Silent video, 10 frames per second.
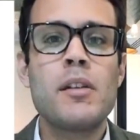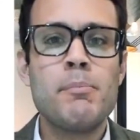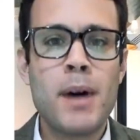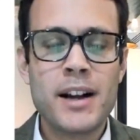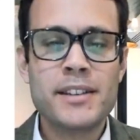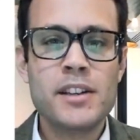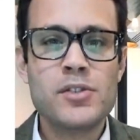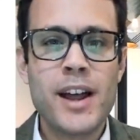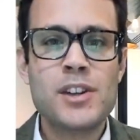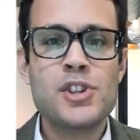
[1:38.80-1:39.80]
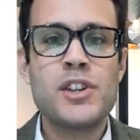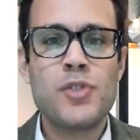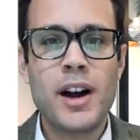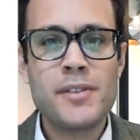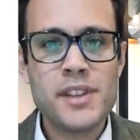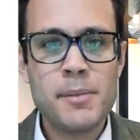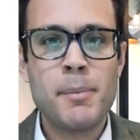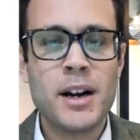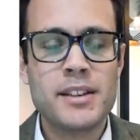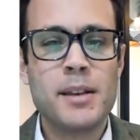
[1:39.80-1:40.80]
Marketing strategy drives
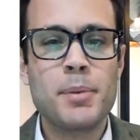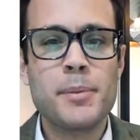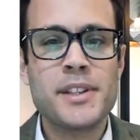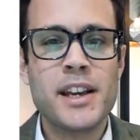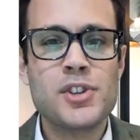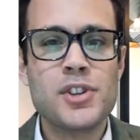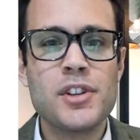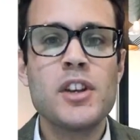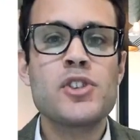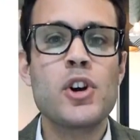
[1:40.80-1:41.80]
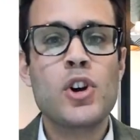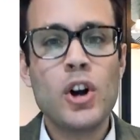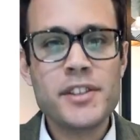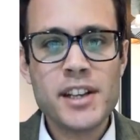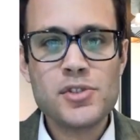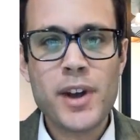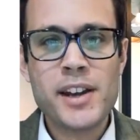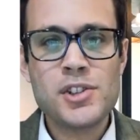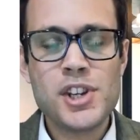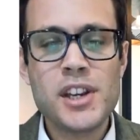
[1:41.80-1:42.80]
marketing implementation. So content
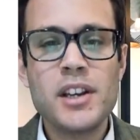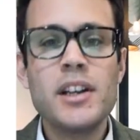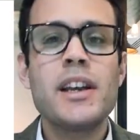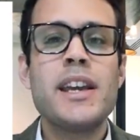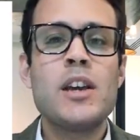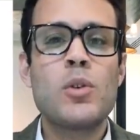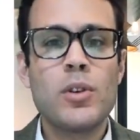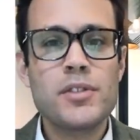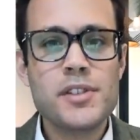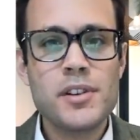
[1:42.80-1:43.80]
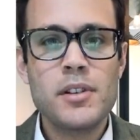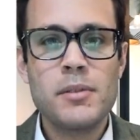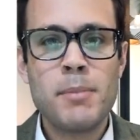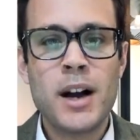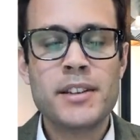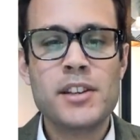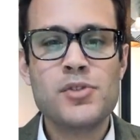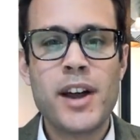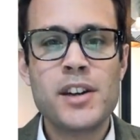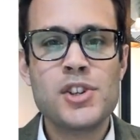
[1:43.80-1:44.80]
strategy equals marketing
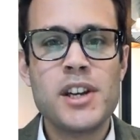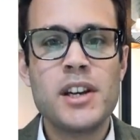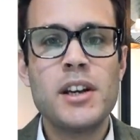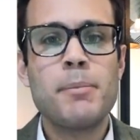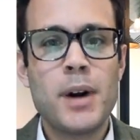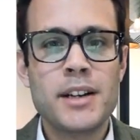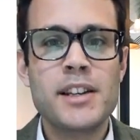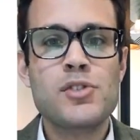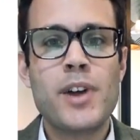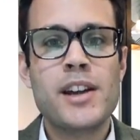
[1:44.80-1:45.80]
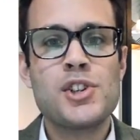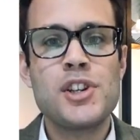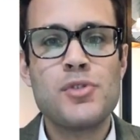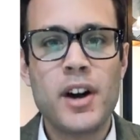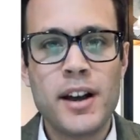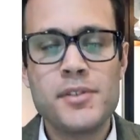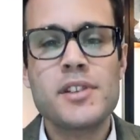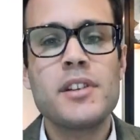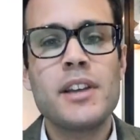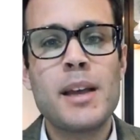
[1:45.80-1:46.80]
strategy
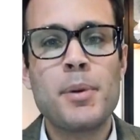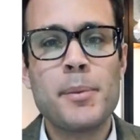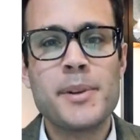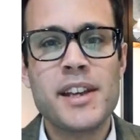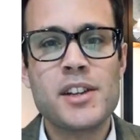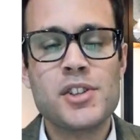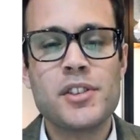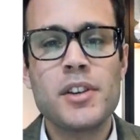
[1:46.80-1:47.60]
drives implementation.